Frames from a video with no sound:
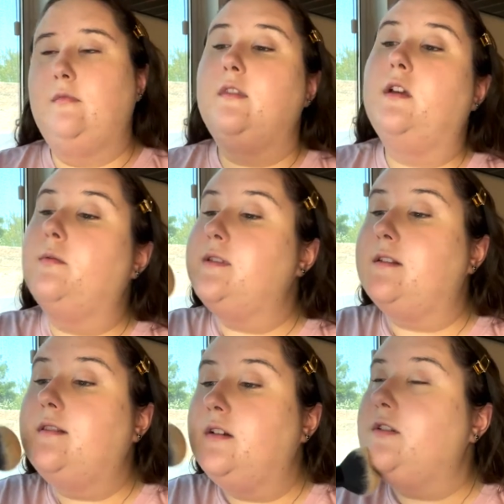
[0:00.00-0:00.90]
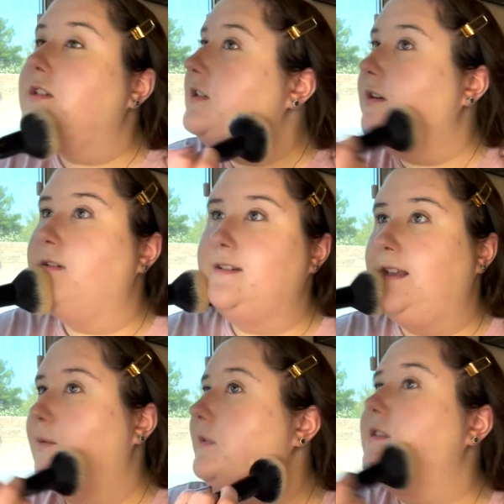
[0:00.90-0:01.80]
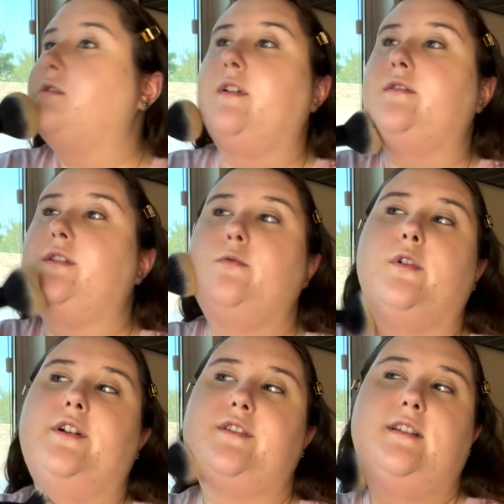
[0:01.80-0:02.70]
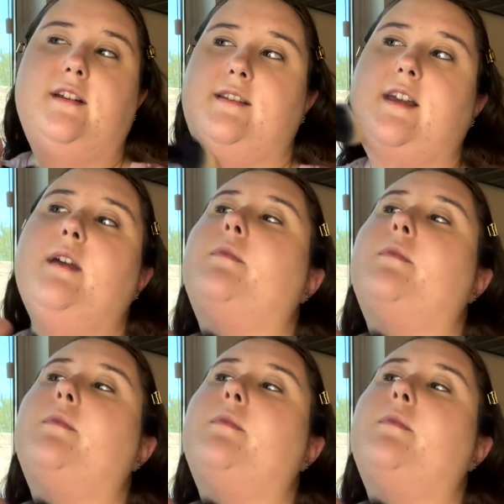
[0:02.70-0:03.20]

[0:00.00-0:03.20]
There was little to no excitement surrounding the Warriors-Knicks game